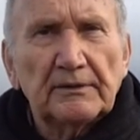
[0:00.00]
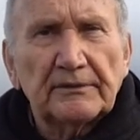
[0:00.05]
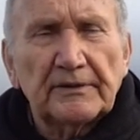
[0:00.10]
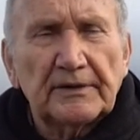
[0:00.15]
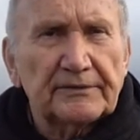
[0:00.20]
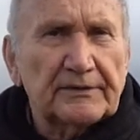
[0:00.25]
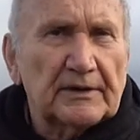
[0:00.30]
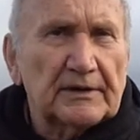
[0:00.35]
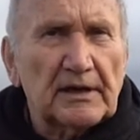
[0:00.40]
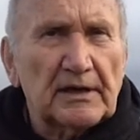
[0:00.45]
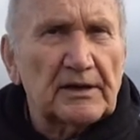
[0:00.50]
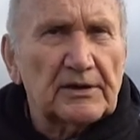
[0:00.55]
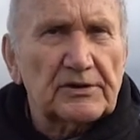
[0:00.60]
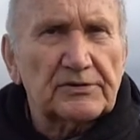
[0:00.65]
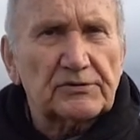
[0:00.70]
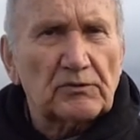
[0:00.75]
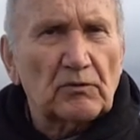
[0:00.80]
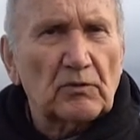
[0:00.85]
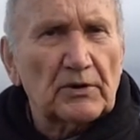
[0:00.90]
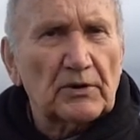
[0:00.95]
that they kind of
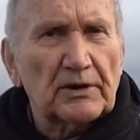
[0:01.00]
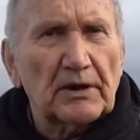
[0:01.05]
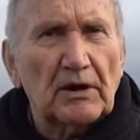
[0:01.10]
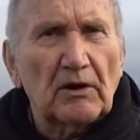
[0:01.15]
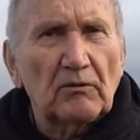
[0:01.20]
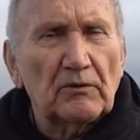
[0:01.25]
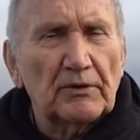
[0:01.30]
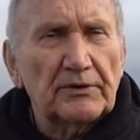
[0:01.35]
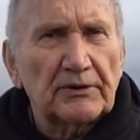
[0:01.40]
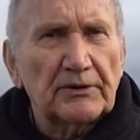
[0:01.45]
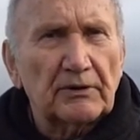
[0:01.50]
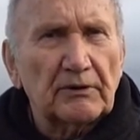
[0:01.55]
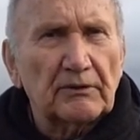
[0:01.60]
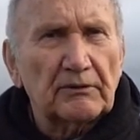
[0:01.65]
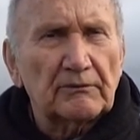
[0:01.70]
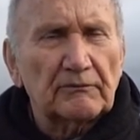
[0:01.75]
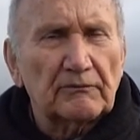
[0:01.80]
squirt out when there